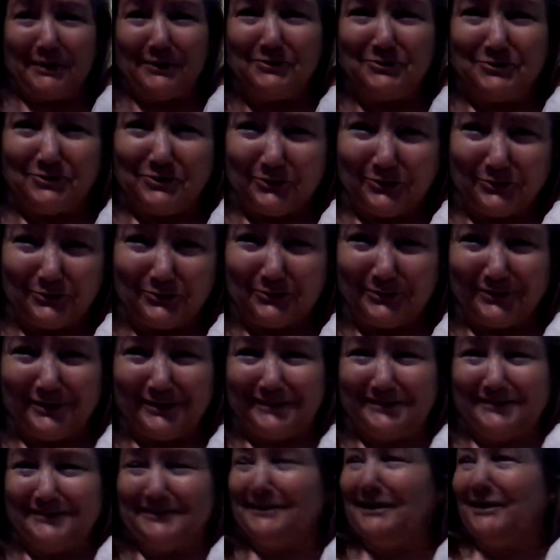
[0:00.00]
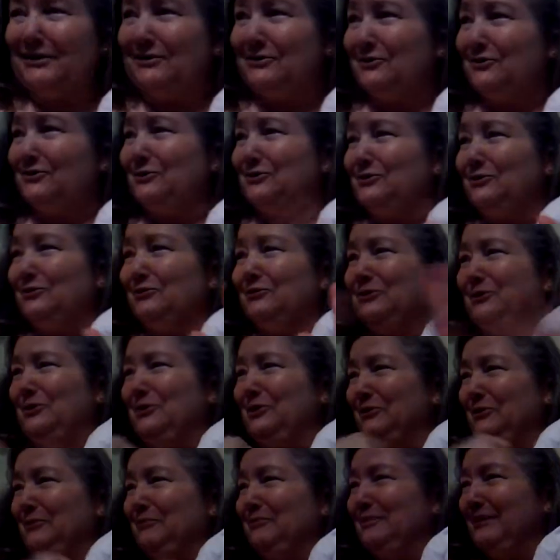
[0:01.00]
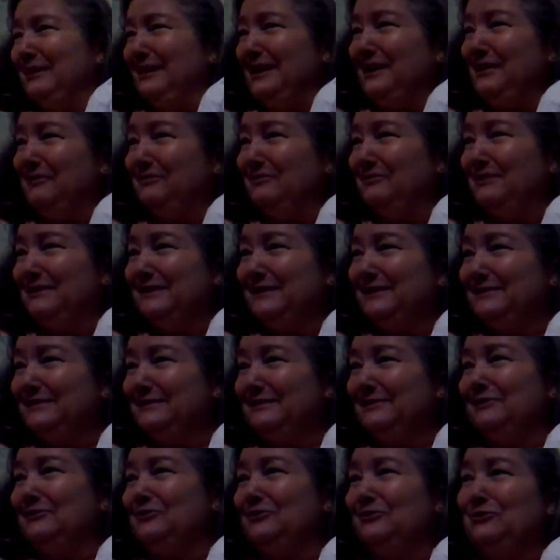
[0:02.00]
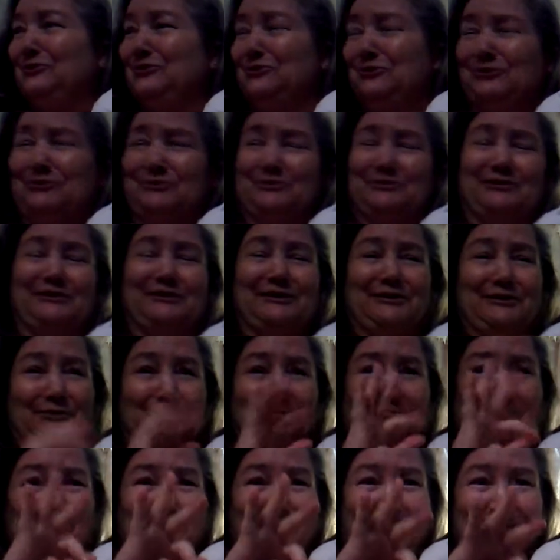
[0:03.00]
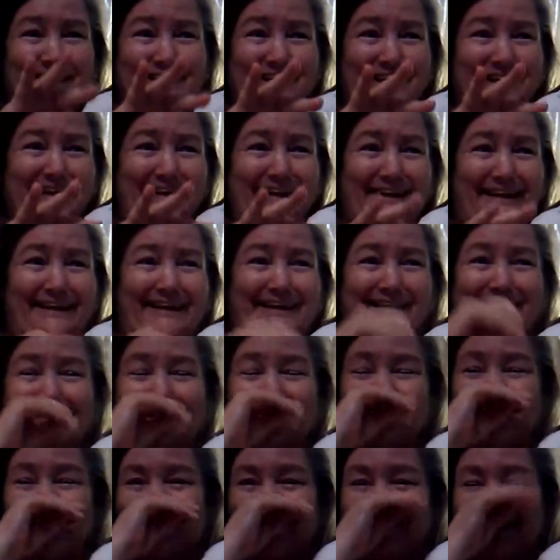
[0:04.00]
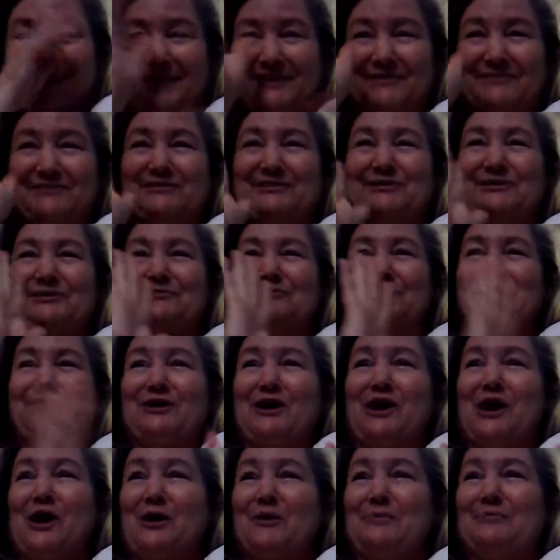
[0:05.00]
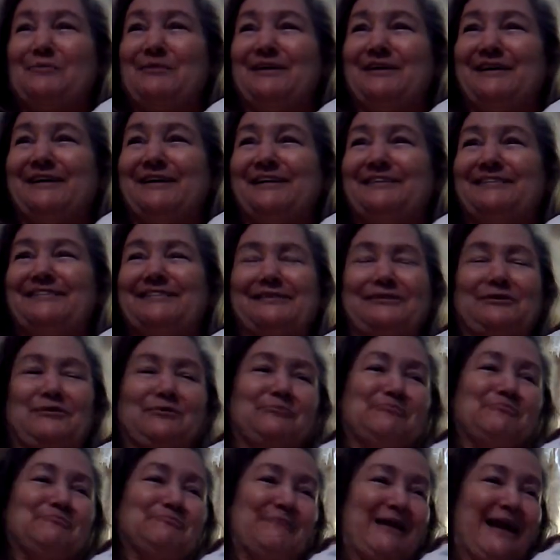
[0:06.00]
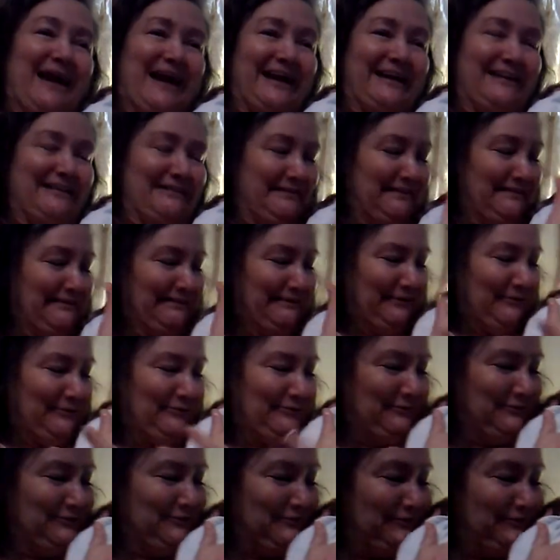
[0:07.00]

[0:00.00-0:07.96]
my children. Isn't it just so cute? I'm going to have 6 little children, little monkeys. I'm going to have little Thomas, little Madeline, little